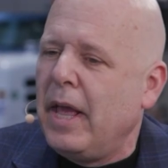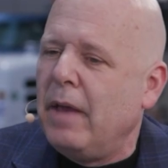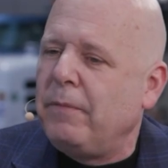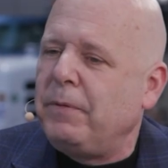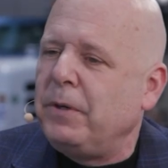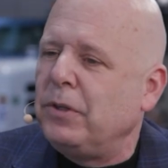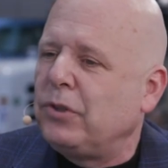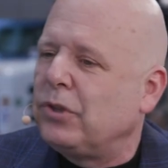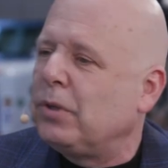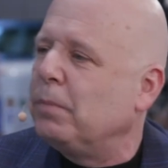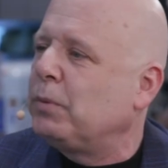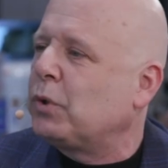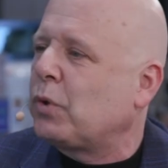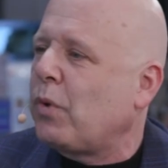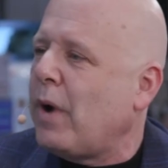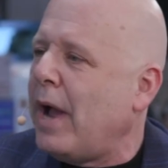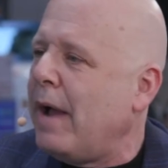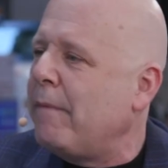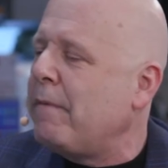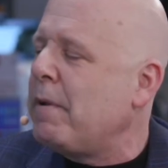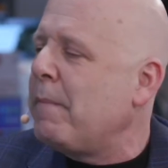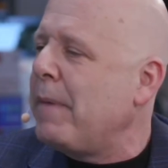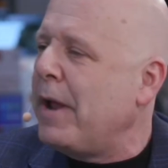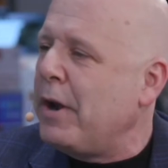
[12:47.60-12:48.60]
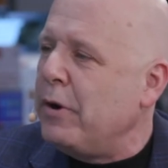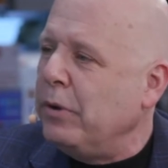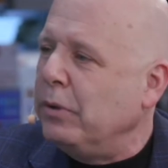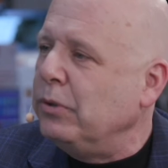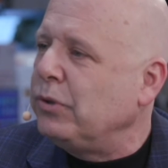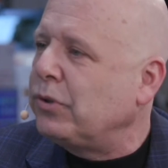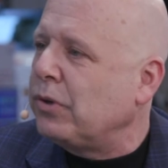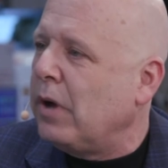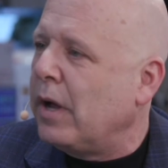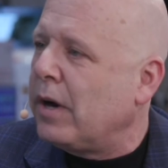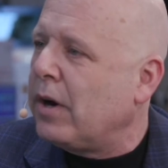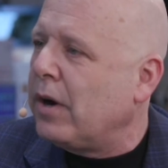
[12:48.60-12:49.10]
if you subscribe to my
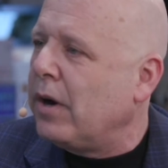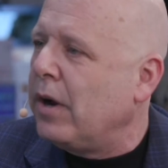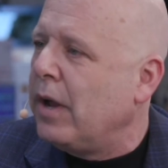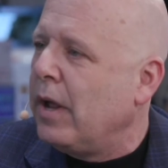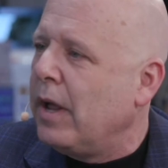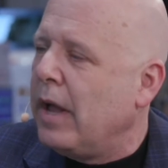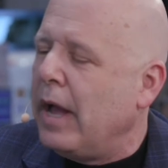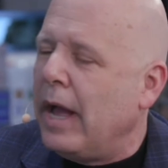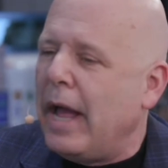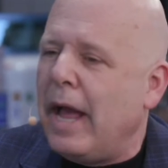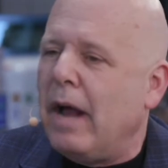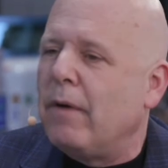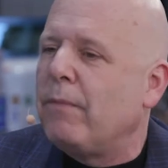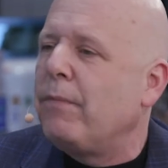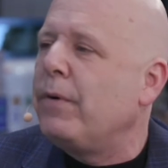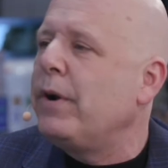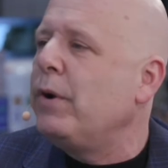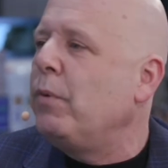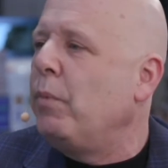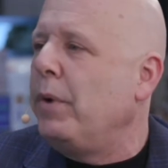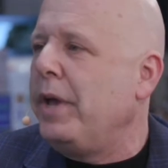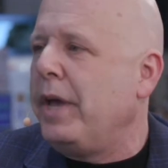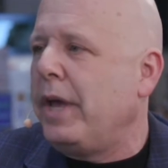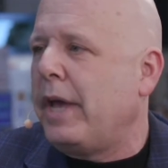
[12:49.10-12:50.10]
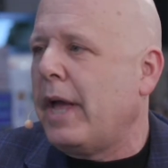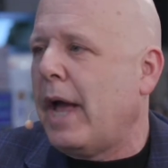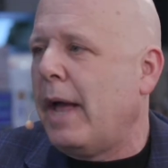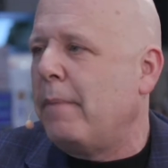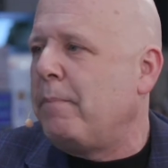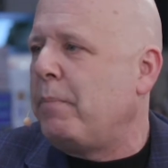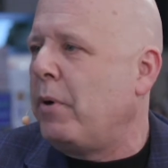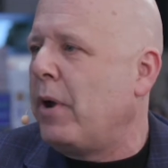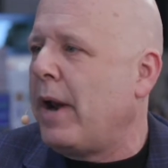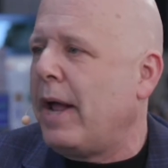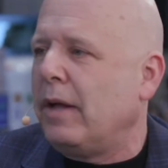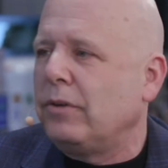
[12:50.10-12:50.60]
newsletter, every week I
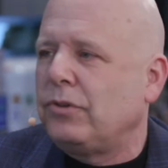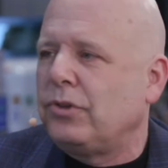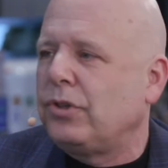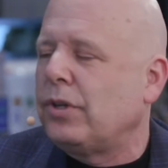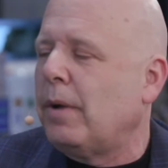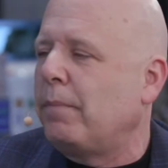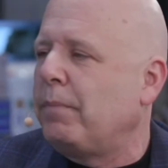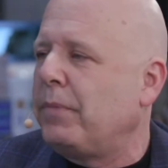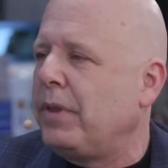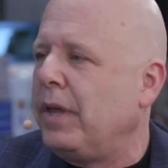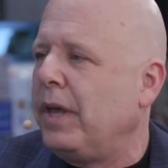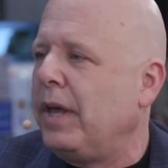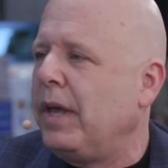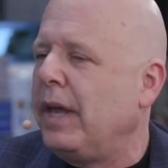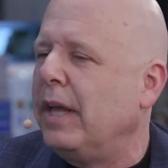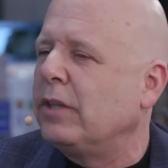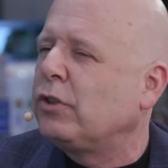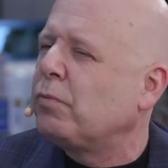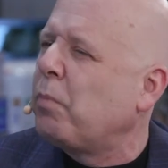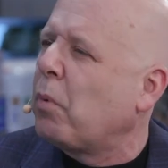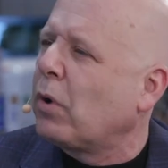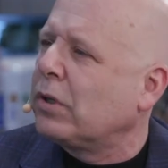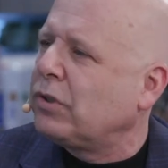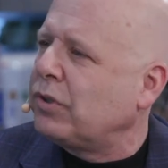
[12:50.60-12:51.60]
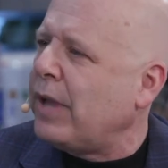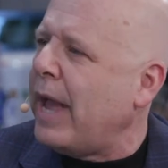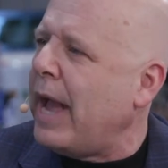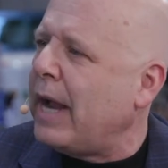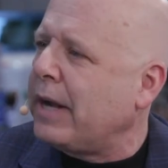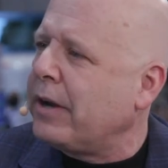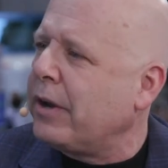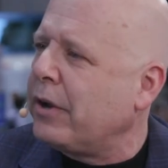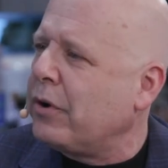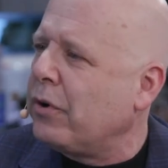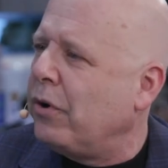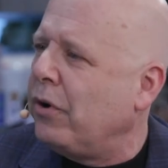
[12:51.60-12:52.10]
put out something. It's more
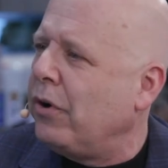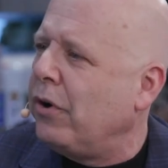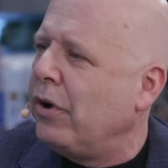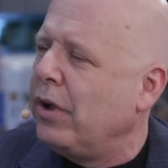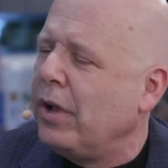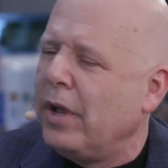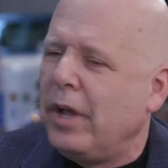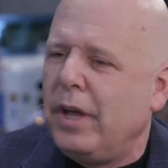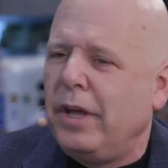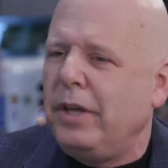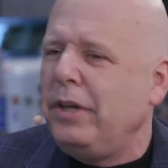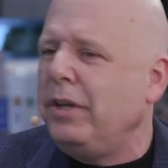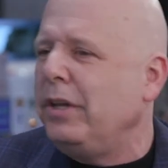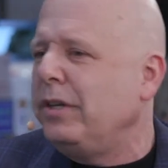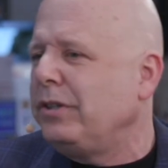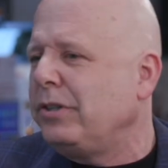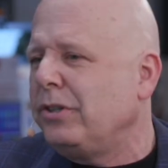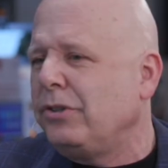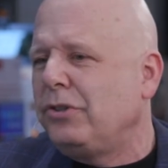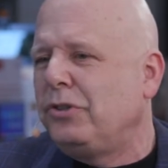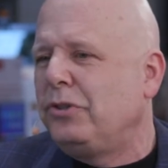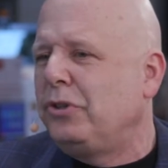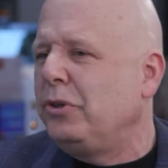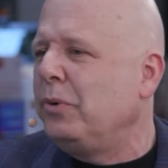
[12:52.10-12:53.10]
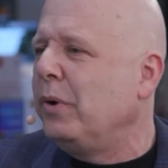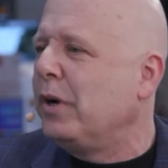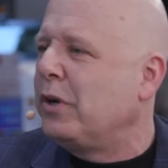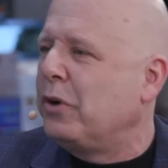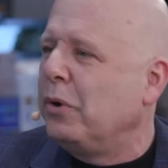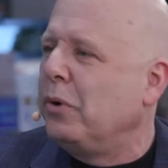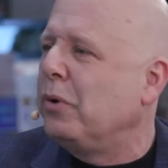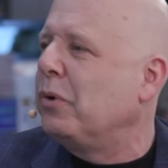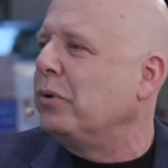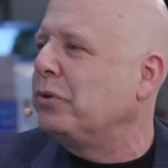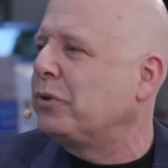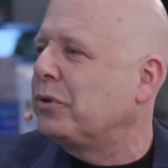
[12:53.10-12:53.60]
tactical. You just do a
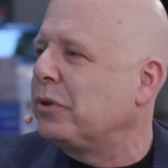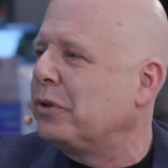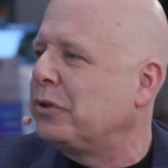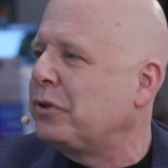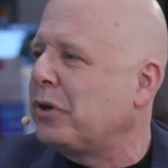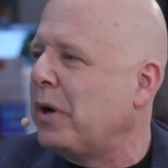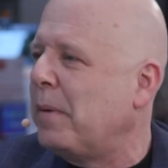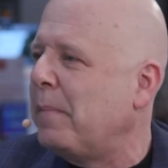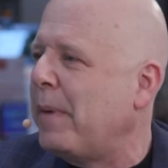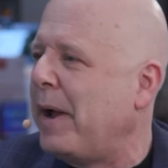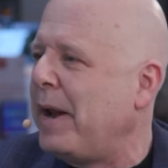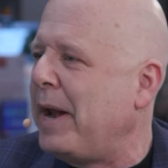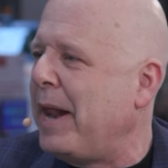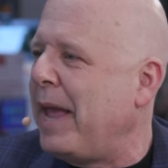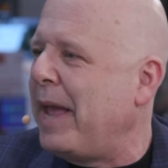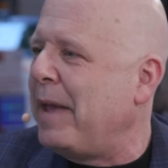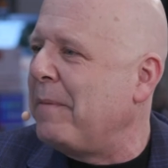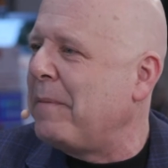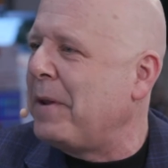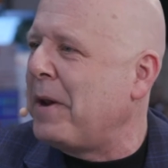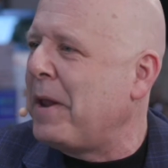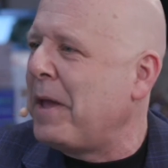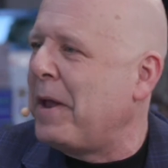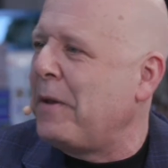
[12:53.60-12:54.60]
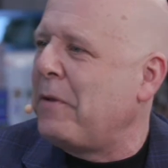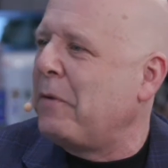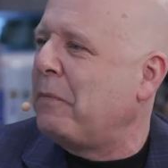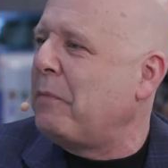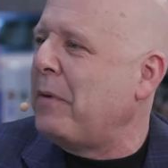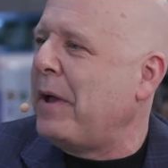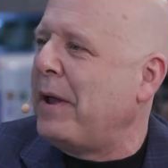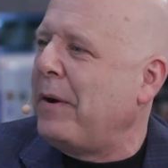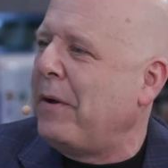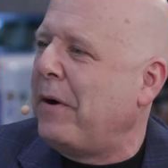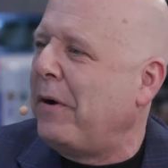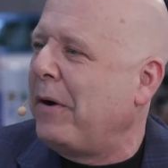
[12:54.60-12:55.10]
Google search on my name, and you'll
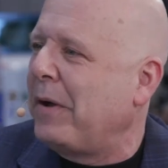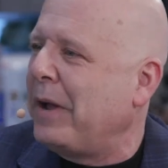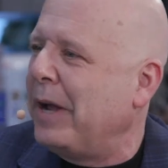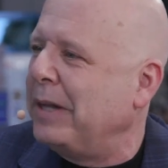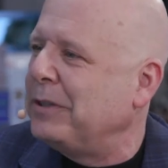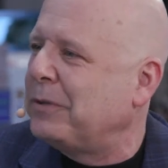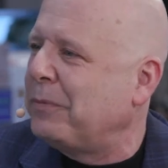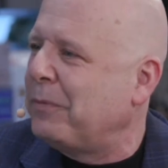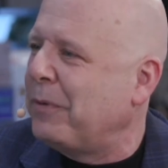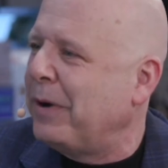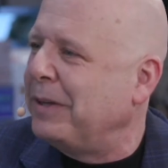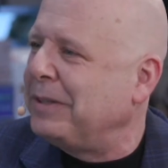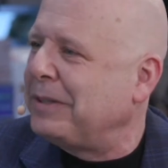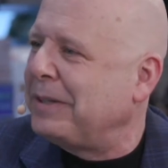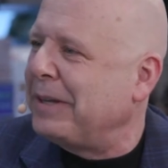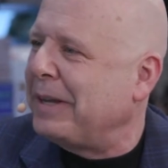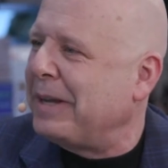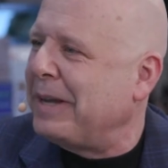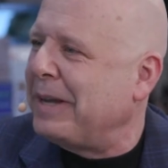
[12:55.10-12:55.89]
find all kinds of ways to